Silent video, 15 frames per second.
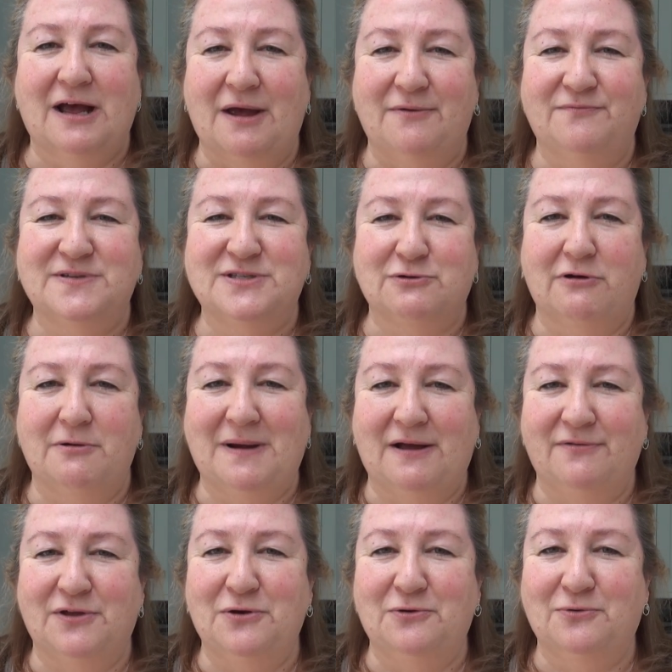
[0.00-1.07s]
I'm sorry
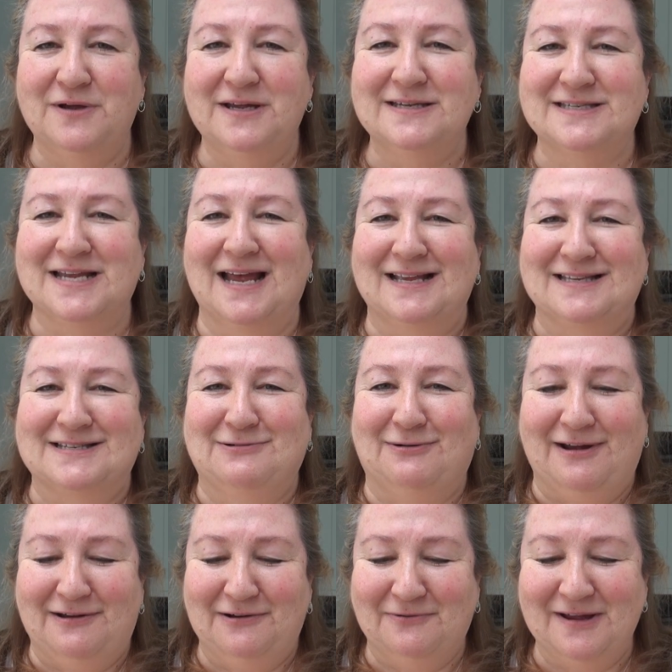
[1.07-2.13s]
about the noise, that's
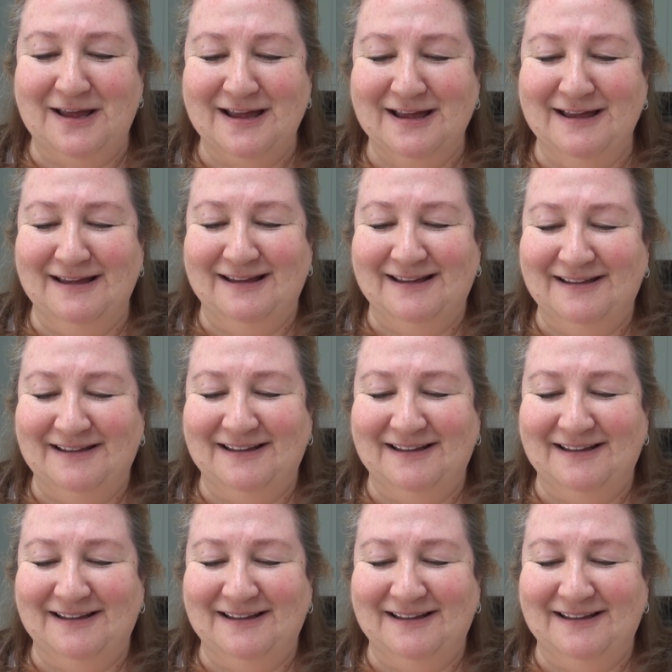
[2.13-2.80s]
quite annoying.